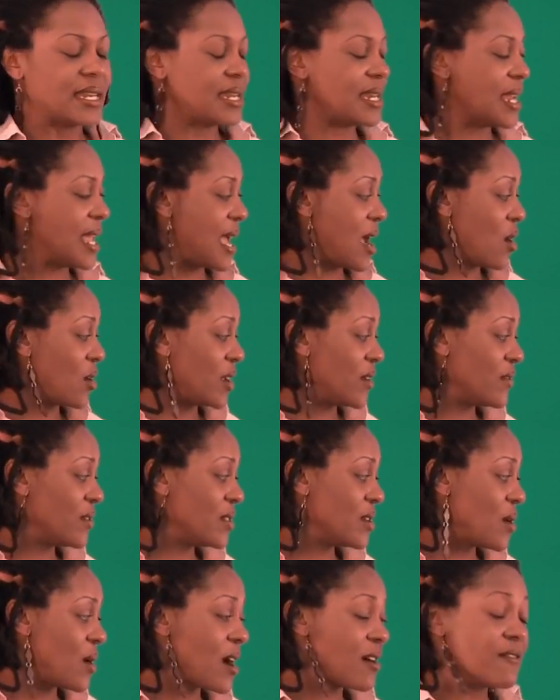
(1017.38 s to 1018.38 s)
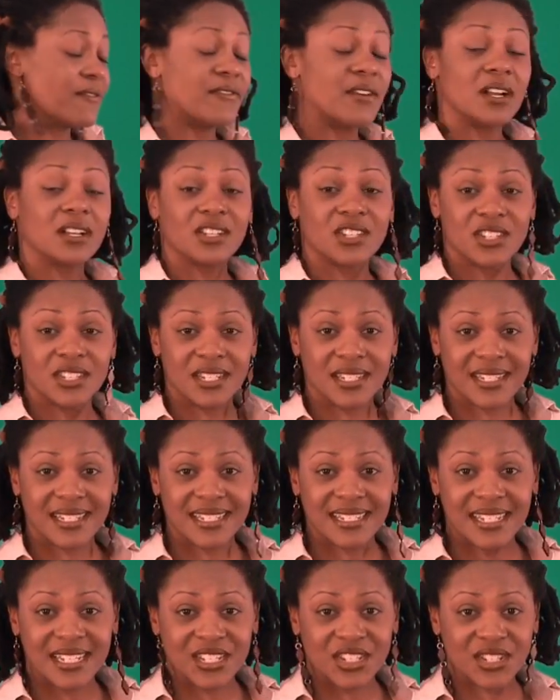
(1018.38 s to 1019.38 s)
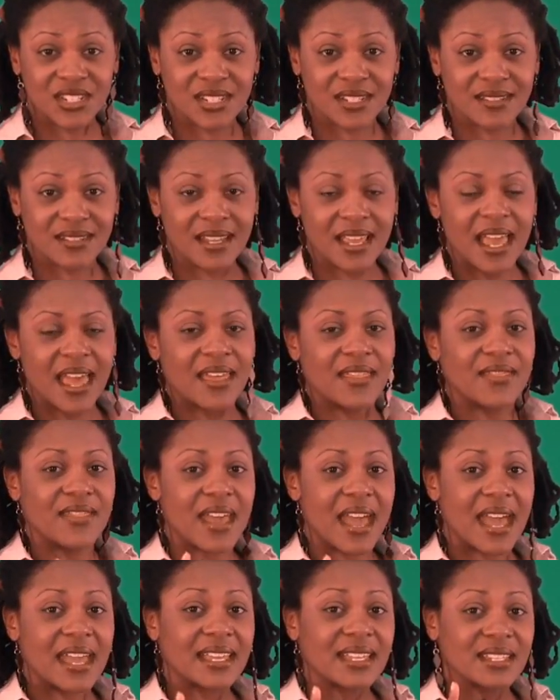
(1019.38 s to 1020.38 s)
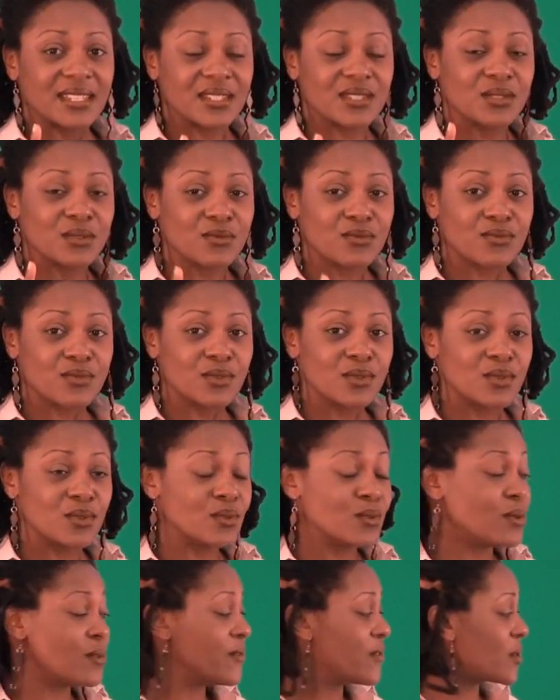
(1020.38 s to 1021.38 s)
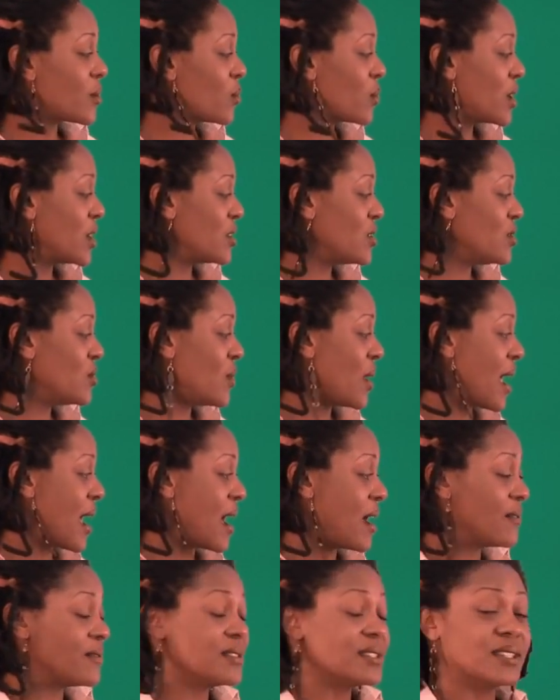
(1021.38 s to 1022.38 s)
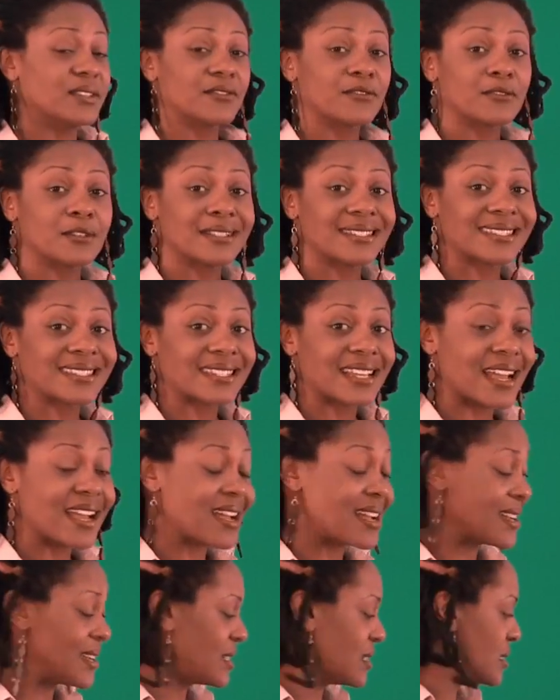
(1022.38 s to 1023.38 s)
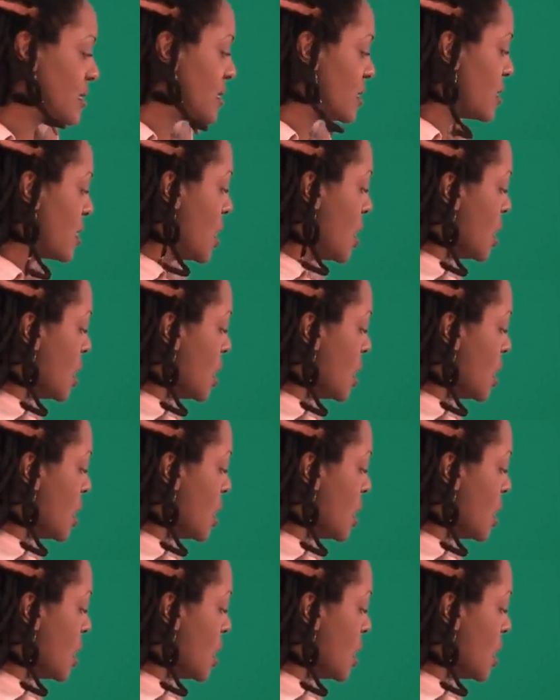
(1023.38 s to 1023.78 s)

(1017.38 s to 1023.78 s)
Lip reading: Now, even though our function is addition, that is the rule for when you have different signs.